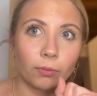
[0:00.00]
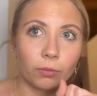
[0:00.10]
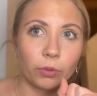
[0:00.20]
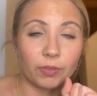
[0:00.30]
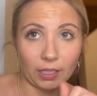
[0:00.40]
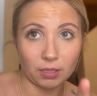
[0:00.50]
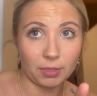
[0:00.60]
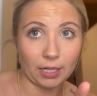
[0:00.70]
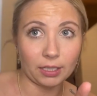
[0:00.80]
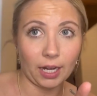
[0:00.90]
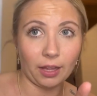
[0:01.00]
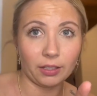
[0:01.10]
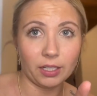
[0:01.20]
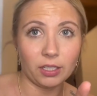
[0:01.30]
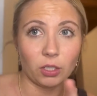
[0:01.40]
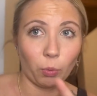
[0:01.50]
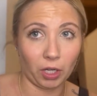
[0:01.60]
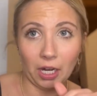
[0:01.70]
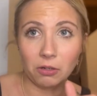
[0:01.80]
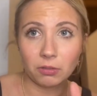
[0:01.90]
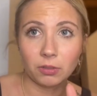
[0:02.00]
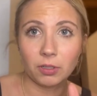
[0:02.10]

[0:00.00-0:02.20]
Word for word: we've got some technicalities to work out,